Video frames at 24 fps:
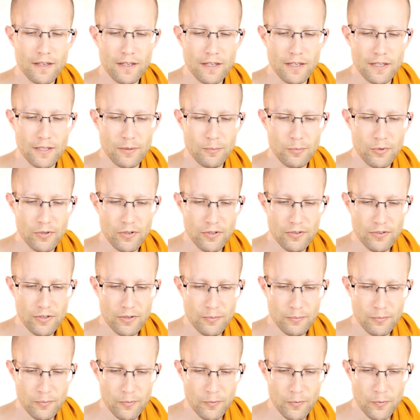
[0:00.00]
In
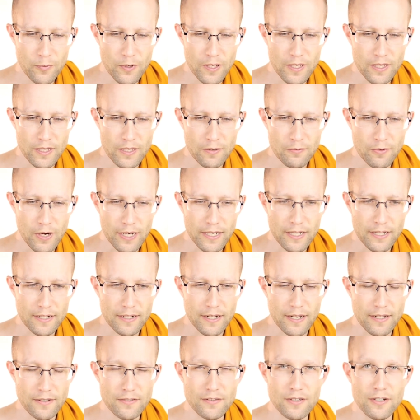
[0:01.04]
Buddhism we
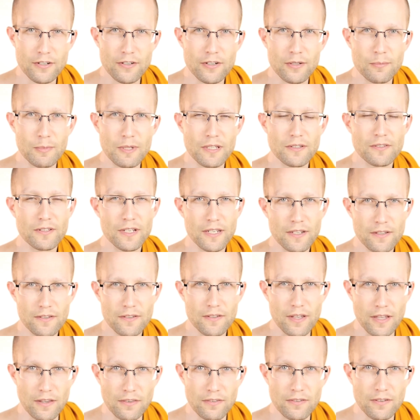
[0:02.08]
recognize there to be 6
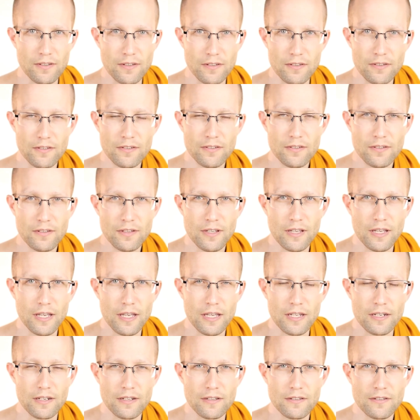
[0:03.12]
senses,
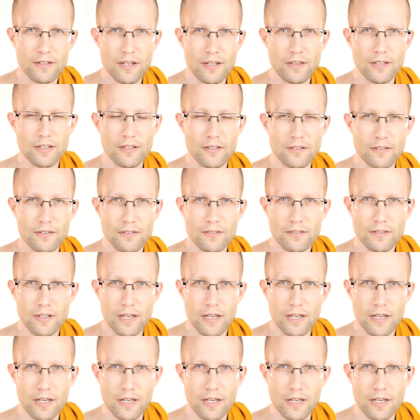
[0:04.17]
and it's nothing